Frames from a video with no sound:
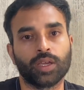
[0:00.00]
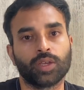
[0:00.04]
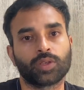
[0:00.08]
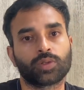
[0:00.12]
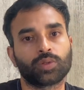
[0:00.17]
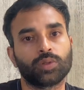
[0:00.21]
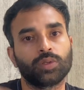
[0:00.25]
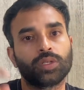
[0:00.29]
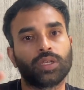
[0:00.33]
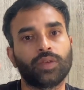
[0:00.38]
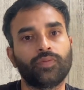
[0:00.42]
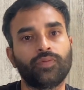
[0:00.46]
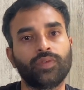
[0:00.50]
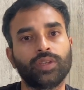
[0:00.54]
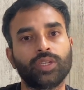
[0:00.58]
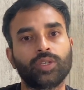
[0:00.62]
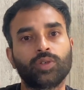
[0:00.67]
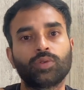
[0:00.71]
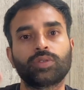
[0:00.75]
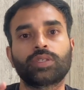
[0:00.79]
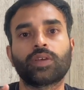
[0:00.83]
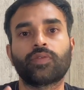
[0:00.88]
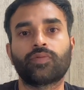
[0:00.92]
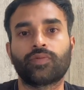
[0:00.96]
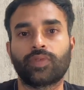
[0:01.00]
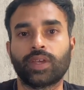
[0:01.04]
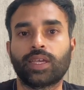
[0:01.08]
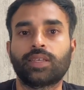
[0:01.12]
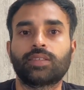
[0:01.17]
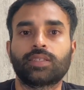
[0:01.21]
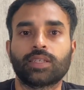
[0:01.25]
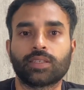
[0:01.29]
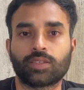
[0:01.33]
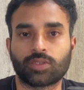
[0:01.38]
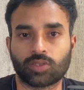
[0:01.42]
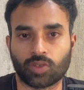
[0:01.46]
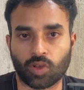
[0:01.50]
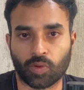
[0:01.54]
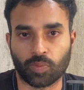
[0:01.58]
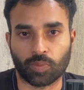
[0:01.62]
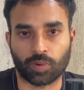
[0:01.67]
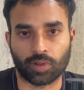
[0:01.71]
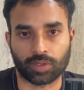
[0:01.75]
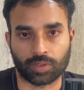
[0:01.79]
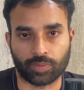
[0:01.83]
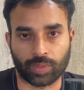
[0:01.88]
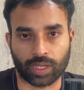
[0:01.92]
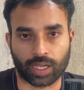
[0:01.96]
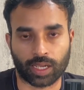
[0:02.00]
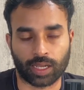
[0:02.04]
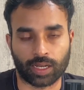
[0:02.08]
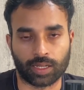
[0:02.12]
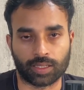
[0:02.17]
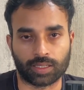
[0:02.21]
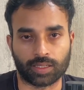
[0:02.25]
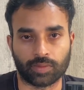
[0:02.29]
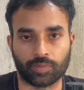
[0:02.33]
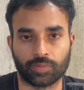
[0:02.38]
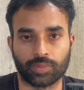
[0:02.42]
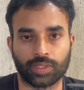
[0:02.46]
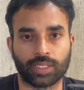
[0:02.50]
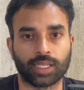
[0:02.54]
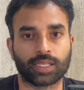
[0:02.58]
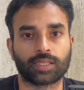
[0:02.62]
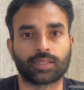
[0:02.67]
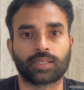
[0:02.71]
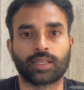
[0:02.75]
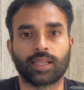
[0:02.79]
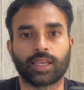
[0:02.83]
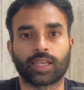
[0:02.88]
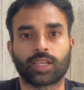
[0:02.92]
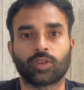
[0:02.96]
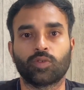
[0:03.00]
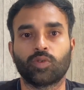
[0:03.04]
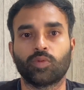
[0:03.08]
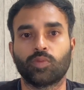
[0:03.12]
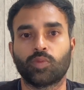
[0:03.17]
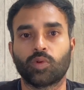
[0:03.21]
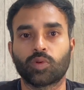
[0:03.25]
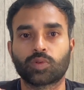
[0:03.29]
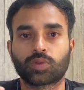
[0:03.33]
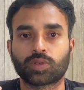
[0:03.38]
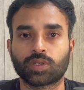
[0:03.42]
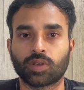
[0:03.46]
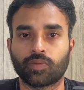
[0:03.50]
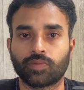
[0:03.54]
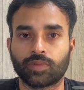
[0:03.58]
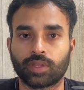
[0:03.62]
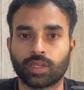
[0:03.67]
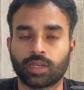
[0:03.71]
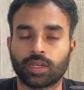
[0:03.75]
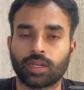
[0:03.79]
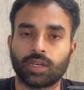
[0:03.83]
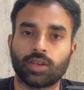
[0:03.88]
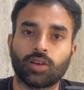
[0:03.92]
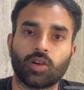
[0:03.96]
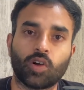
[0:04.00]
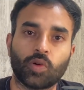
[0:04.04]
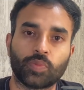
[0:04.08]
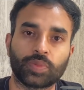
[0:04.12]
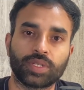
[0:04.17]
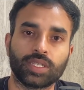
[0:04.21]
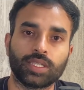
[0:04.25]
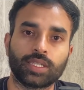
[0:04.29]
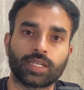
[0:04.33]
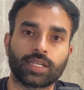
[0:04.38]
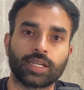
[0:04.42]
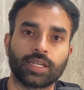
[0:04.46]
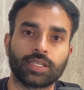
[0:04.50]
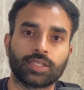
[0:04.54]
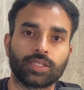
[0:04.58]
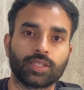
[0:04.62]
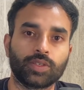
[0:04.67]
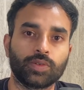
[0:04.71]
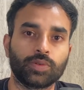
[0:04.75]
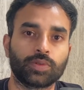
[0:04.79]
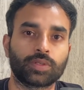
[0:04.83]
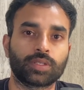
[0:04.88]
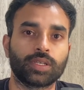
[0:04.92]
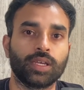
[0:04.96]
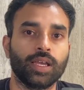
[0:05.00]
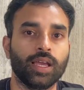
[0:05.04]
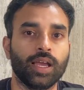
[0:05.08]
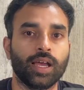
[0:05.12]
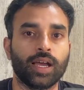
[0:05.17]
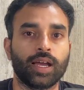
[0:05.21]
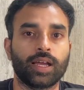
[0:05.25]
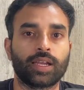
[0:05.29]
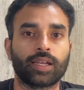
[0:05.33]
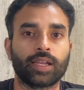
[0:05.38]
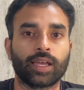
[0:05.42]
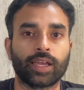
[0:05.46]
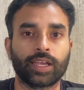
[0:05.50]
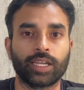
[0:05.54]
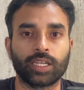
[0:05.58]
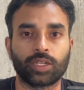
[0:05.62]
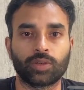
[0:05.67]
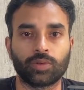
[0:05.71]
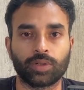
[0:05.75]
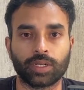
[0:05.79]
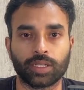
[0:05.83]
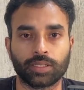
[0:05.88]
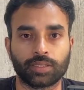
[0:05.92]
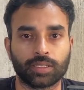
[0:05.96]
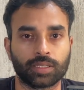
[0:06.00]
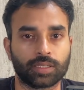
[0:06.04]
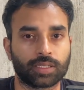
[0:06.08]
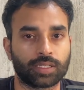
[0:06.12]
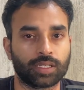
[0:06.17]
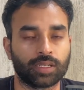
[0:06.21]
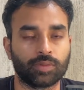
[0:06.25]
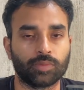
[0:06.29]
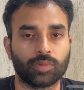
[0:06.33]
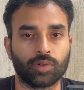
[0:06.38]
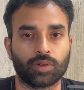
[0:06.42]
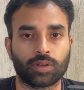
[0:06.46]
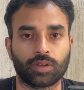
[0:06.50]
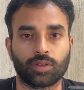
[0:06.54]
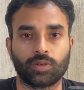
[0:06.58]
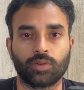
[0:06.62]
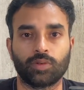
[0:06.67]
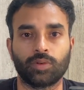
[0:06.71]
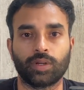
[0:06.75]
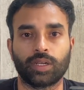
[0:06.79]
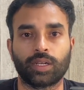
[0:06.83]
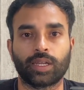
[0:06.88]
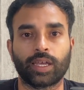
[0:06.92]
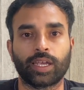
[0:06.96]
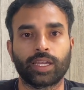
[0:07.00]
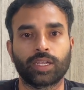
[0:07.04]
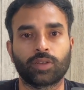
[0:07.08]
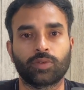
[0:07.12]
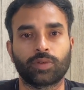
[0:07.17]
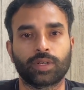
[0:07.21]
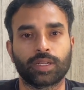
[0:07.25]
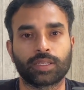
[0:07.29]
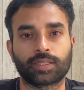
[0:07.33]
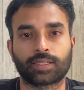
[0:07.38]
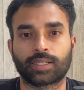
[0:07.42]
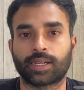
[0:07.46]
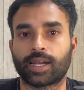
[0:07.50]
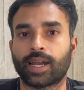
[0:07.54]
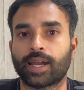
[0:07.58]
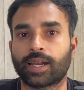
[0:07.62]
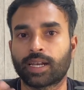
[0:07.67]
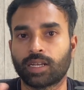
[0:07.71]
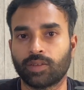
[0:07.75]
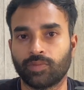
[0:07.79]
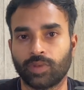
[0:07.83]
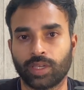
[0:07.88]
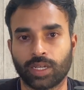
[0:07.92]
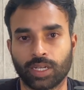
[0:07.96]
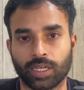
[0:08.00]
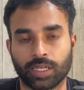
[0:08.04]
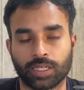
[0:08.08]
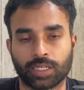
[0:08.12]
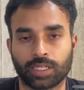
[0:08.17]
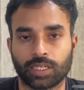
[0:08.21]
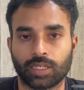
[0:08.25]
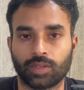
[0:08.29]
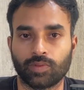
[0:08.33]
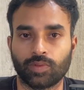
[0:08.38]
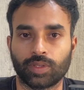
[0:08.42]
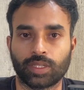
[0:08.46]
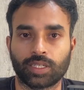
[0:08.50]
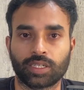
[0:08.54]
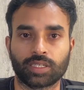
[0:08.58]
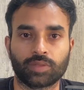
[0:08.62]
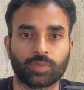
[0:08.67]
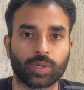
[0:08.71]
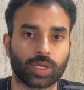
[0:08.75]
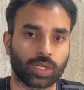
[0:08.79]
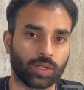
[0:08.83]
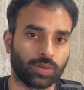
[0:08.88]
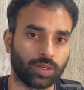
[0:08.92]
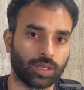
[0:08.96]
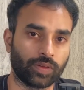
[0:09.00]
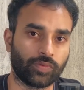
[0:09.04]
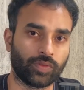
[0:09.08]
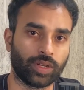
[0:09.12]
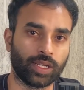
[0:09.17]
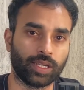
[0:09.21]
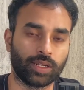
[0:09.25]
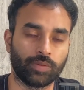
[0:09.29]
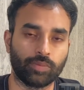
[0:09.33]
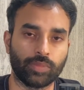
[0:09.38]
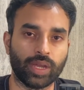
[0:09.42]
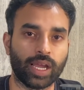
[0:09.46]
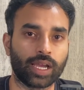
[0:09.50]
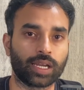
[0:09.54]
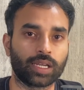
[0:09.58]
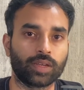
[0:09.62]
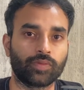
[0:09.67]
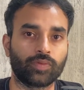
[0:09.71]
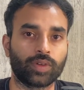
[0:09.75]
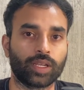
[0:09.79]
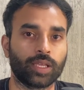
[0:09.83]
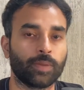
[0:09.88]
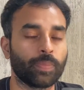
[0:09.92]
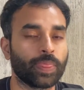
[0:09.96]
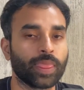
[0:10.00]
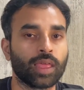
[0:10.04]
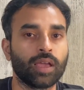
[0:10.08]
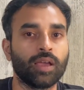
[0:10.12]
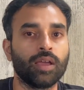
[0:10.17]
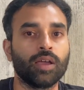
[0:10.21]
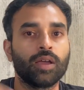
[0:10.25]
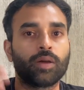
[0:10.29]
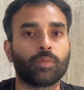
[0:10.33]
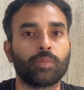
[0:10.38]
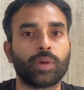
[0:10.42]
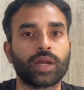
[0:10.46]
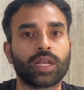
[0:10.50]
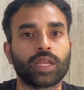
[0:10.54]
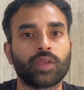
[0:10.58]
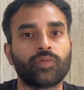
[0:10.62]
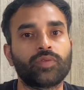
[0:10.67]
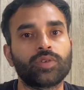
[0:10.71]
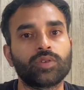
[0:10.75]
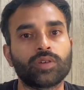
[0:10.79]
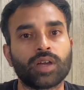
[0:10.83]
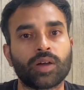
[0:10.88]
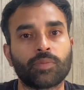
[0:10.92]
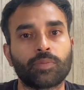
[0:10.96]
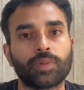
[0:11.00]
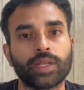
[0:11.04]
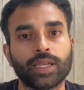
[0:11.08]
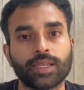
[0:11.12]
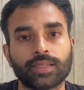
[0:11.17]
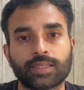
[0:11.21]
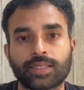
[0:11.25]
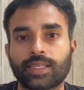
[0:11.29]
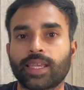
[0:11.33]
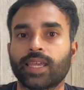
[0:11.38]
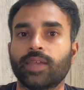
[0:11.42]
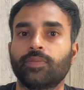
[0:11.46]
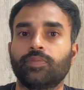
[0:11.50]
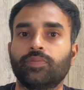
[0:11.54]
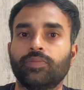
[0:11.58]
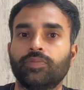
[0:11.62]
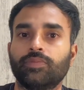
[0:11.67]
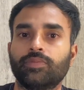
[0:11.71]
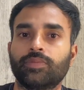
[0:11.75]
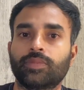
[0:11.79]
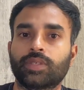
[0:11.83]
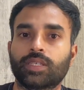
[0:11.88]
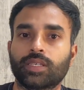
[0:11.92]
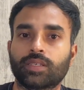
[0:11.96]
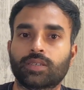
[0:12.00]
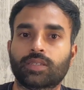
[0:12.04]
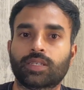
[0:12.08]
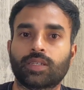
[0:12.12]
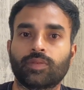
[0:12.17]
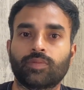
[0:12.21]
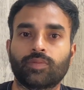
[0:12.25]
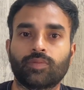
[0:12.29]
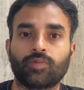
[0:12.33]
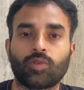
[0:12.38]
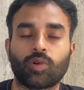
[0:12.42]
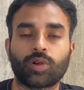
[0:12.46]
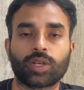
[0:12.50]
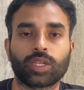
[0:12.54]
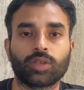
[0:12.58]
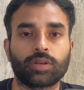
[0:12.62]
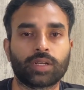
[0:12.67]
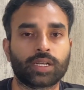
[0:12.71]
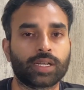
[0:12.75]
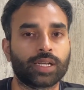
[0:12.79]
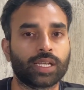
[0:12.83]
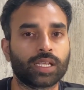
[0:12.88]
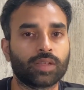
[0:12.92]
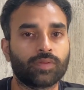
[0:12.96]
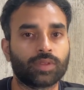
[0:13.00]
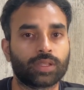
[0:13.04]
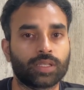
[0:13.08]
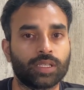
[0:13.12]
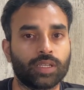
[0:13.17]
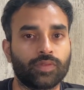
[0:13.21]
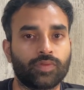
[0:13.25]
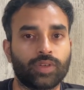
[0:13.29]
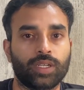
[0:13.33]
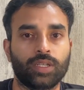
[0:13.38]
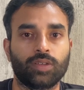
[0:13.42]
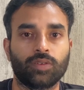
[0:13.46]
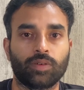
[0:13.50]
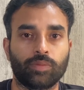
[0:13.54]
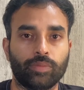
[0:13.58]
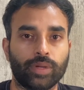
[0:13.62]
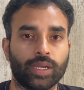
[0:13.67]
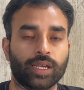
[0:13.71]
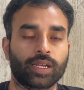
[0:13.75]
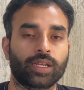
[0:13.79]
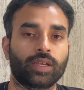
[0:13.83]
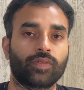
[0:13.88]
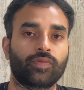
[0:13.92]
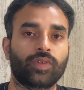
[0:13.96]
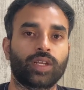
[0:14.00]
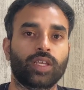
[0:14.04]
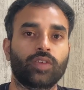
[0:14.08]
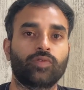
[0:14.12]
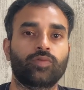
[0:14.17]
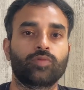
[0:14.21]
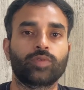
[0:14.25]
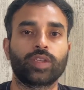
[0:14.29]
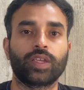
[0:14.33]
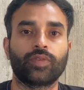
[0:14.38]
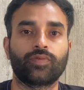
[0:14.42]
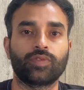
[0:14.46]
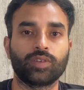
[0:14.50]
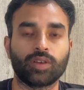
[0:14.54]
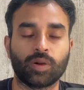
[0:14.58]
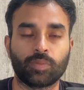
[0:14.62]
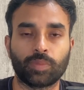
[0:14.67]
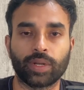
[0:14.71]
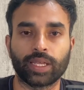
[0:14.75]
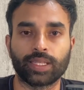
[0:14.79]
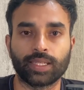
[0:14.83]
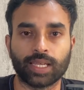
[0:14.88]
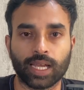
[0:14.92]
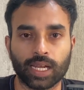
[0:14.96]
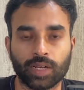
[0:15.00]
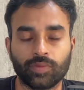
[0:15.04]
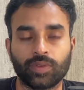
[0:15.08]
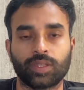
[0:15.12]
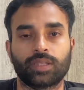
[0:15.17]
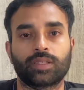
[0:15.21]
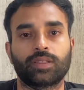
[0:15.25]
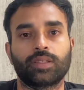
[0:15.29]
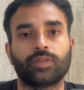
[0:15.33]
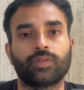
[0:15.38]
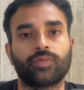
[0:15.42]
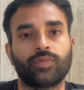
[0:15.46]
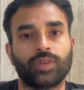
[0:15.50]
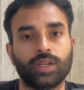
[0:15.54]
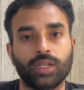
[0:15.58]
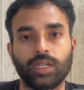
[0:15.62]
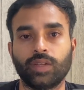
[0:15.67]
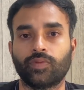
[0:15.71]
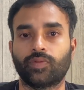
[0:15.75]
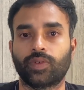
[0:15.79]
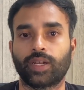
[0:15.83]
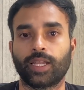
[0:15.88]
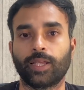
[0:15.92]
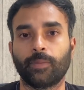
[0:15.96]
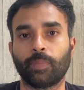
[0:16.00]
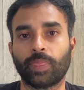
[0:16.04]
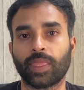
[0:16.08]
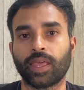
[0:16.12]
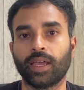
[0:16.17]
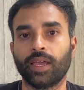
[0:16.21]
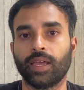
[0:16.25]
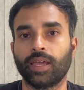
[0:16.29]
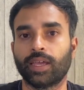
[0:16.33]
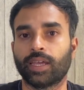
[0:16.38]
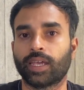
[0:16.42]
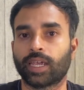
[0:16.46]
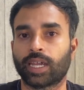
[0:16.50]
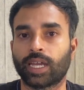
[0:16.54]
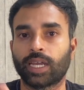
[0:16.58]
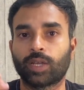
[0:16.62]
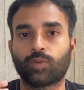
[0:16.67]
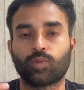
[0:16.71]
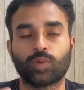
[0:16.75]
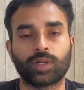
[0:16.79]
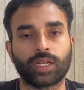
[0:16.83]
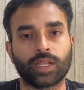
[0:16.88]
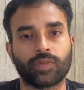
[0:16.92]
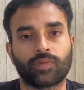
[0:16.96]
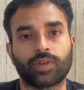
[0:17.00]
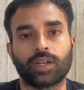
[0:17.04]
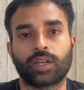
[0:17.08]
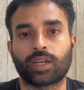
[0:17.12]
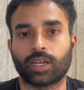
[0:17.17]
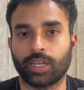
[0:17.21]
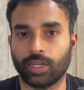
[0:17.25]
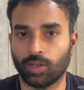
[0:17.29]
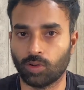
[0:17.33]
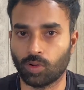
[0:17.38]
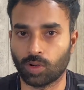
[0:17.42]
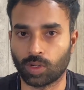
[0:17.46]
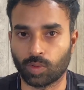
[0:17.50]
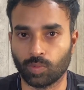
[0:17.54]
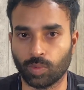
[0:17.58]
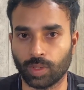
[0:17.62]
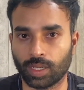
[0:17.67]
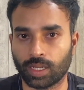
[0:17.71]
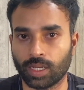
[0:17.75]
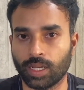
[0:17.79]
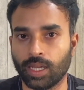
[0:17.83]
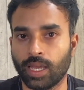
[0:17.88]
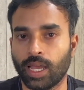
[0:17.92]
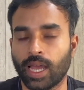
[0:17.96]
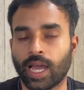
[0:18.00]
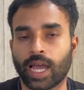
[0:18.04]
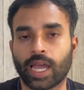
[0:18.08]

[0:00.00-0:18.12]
So if we use a fixed stop loss mechanism, just like most of the option traders use a 920 system or a 920 straddle variation with respect to Nifty and Bank Nifty. But if you apply a same system, what you're trading with Nifty or Bank Nifty, if you apply that with FINNIFTY, it would definitely not work.